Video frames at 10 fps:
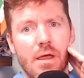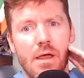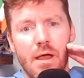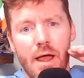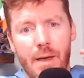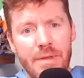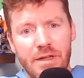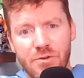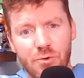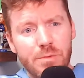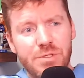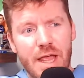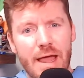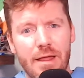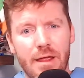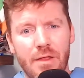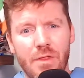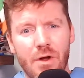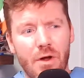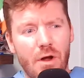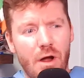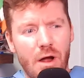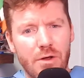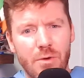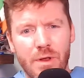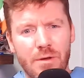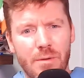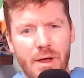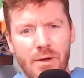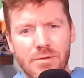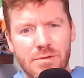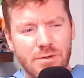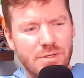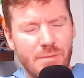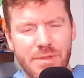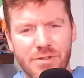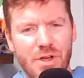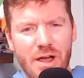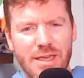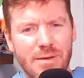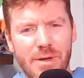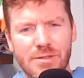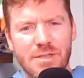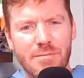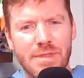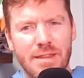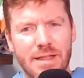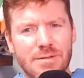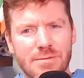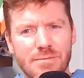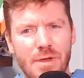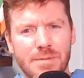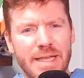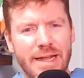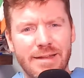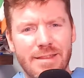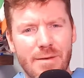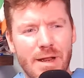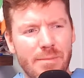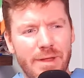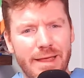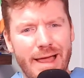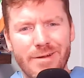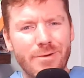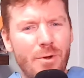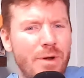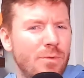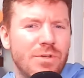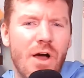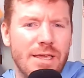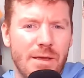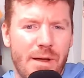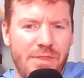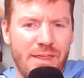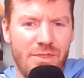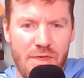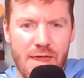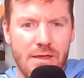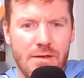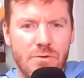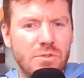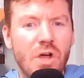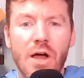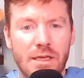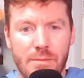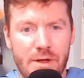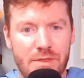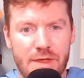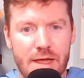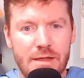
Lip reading: I'm in a group chat and they're arguing about or talking about something that's upsetting to them. And I'm like, I don't know anyone talking about that thing. Who's talking about that?